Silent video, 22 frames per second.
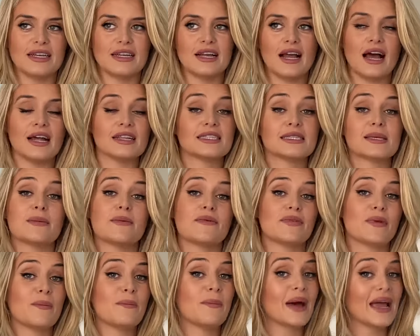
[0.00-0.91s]
cuts some of
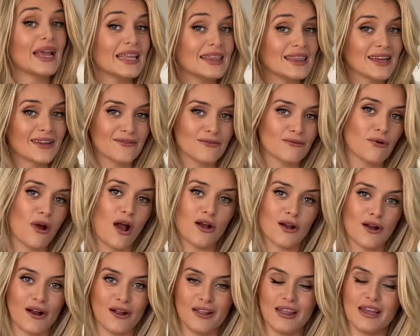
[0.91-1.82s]
the bite that raw
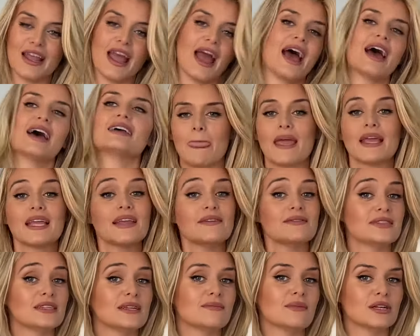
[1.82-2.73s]
garlic has. It
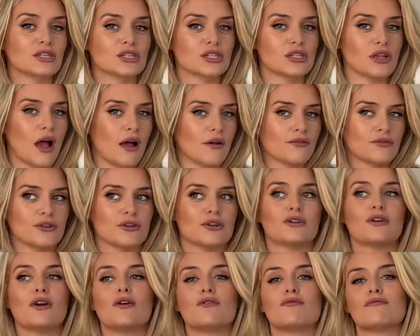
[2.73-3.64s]
gives it a much
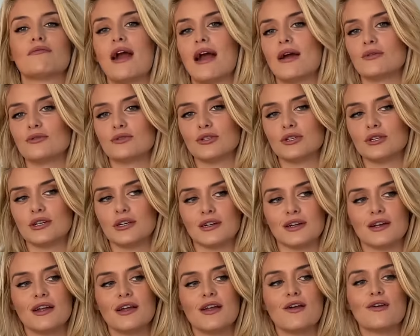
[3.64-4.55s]
softer,
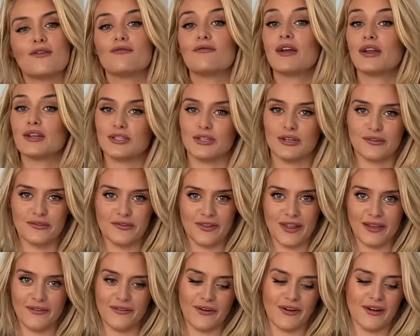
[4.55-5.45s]
rounder, richer
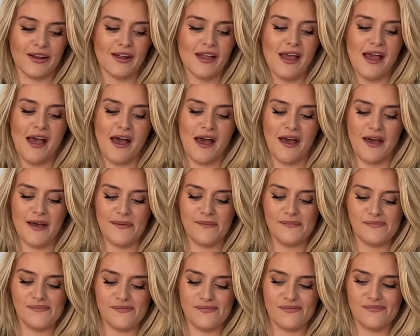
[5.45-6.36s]
flavor.
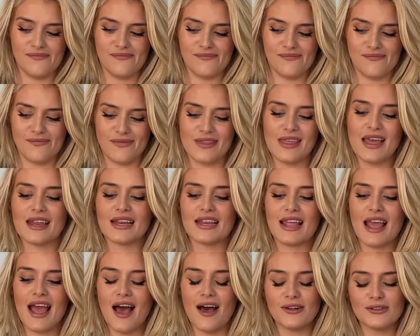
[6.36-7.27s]
That
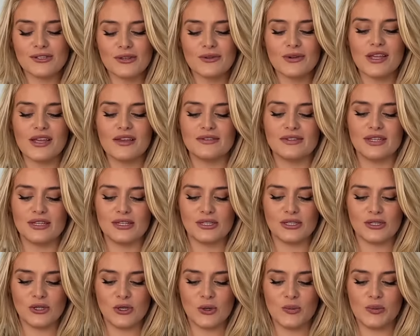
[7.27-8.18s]
also gives this
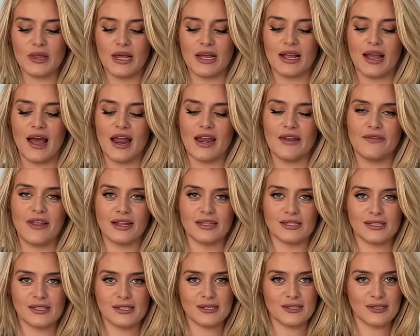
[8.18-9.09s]
soup like kind of that
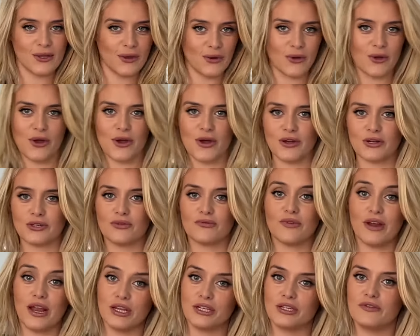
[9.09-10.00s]
slow cooked,
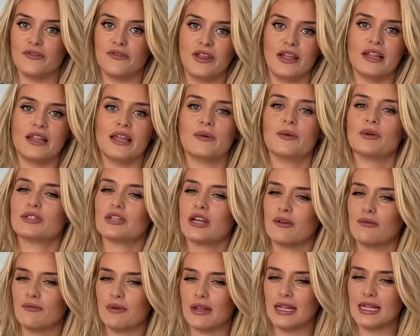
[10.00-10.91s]
rich feeling, which I
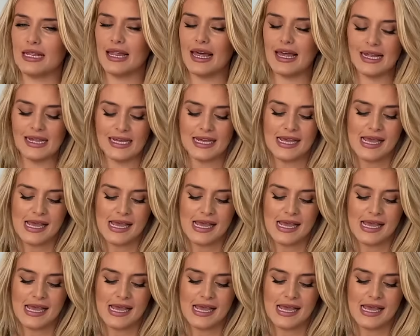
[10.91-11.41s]
really like.